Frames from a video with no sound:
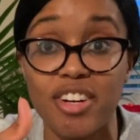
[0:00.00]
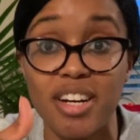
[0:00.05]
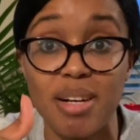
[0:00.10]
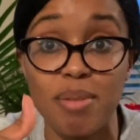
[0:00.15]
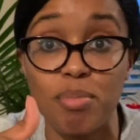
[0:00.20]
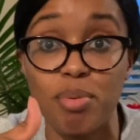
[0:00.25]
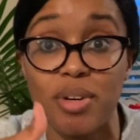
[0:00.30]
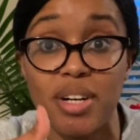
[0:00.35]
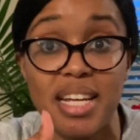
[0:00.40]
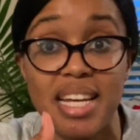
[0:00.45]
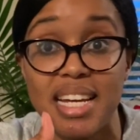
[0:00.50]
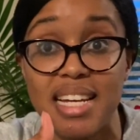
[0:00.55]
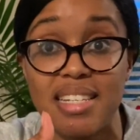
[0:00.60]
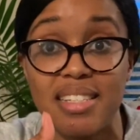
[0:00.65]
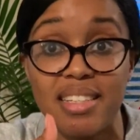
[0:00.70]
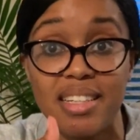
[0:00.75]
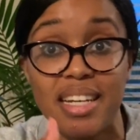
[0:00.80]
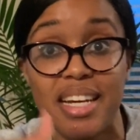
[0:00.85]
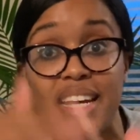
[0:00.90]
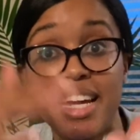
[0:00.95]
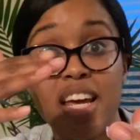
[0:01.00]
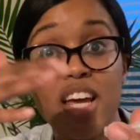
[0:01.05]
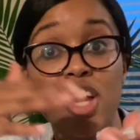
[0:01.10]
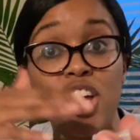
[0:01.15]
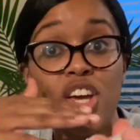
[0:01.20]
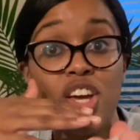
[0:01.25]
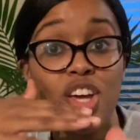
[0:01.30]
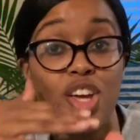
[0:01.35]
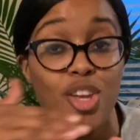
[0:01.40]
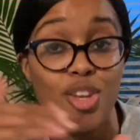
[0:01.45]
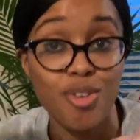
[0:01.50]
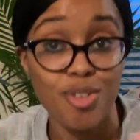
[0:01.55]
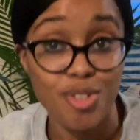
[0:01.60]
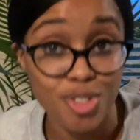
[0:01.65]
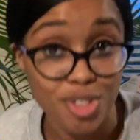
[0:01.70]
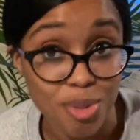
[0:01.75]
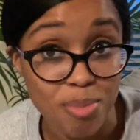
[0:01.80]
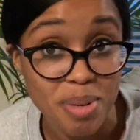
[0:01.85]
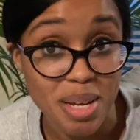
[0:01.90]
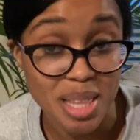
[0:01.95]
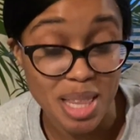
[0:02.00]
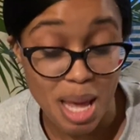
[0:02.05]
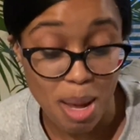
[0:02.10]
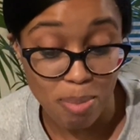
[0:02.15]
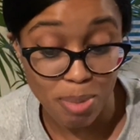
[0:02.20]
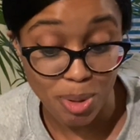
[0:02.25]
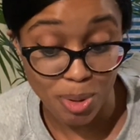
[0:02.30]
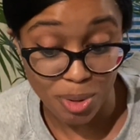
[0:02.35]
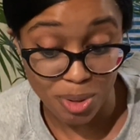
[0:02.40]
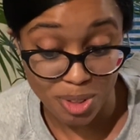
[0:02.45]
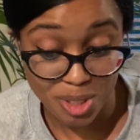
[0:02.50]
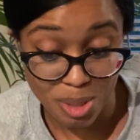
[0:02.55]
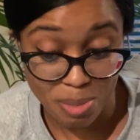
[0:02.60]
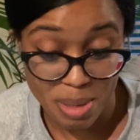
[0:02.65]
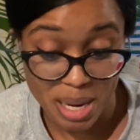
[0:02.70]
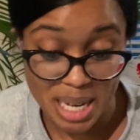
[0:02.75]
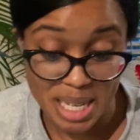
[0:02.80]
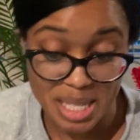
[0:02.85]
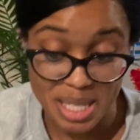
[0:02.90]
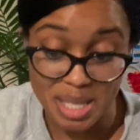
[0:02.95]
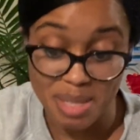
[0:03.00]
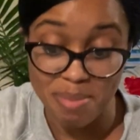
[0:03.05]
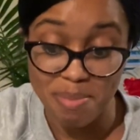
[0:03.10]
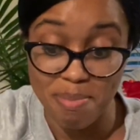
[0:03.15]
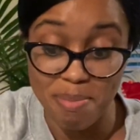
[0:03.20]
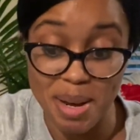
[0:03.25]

in pretty easily, you should be in the epidural space.